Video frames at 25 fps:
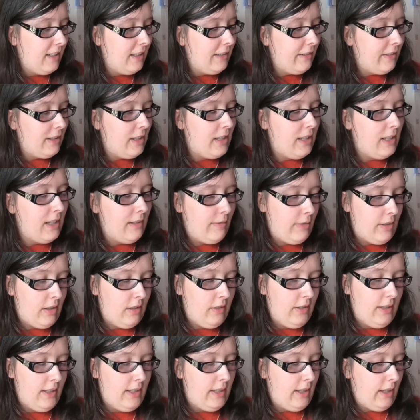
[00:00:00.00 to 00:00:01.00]
If I have
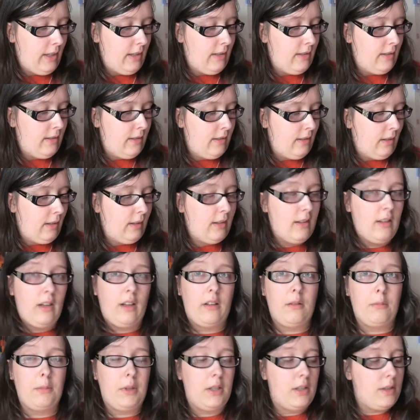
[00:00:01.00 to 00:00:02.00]
honey,
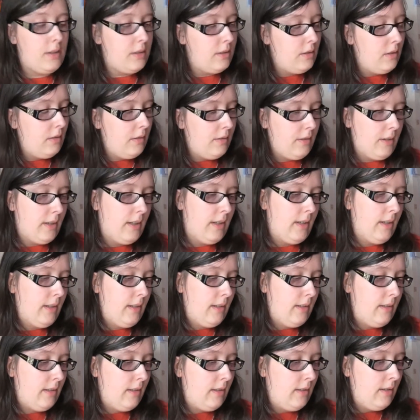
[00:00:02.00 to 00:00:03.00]
I might do
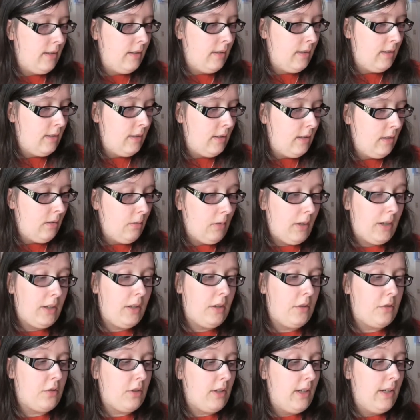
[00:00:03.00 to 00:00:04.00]
that. Why
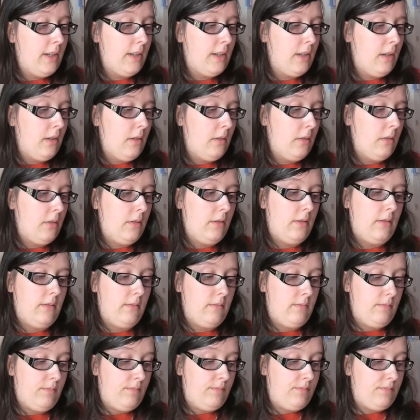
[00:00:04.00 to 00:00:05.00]
not try it cold?
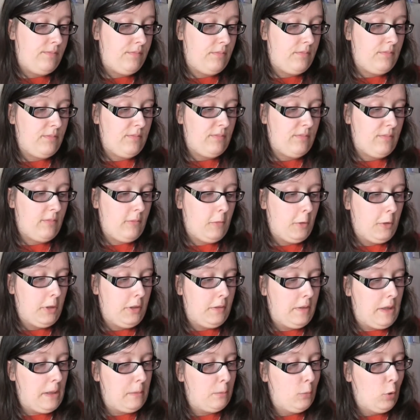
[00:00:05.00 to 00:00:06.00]
Well,
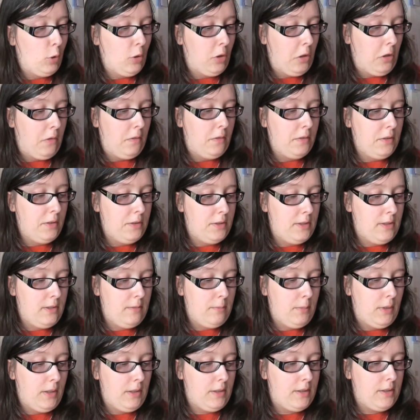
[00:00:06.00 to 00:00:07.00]
I've had more confidence
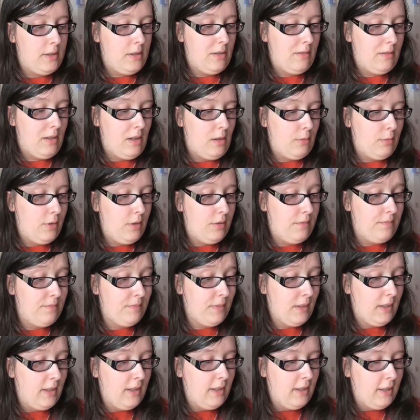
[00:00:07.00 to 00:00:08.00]
in myself, I would.
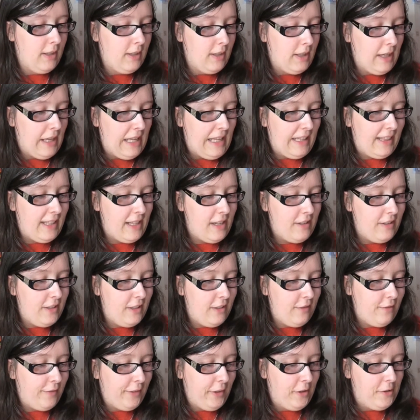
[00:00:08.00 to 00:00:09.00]
Allow
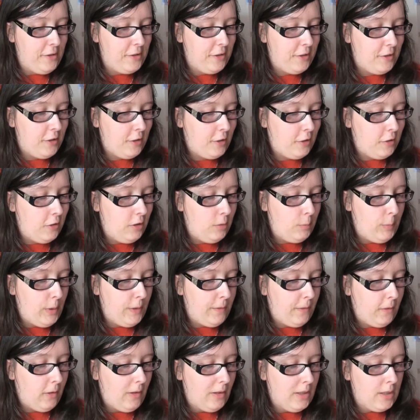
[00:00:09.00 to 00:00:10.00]
the infusion to cool
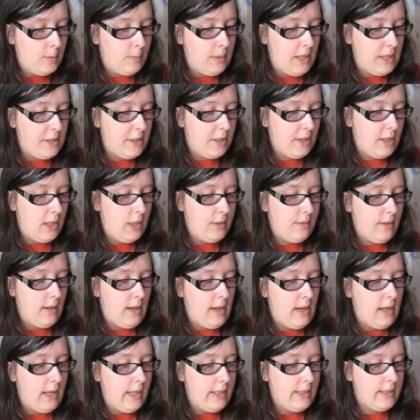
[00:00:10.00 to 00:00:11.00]
before splashing over
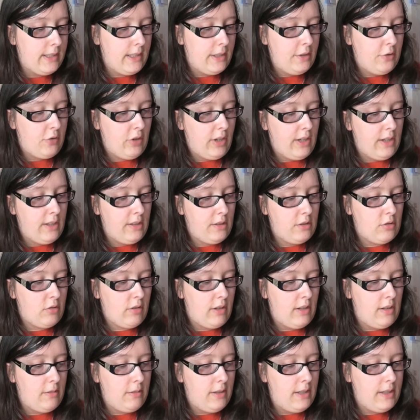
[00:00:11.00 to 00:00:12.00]
ice and drinking
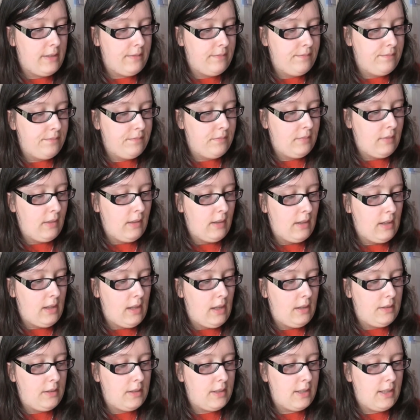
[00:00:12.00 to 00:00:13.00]
straight away.
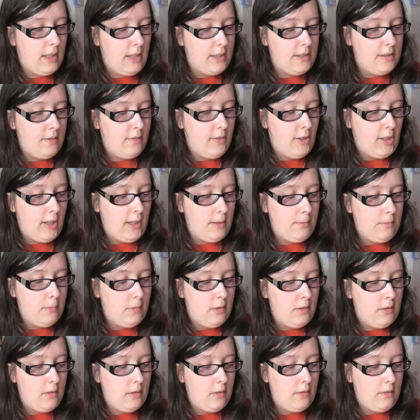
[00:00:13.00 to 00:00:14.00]
Add a slice of lime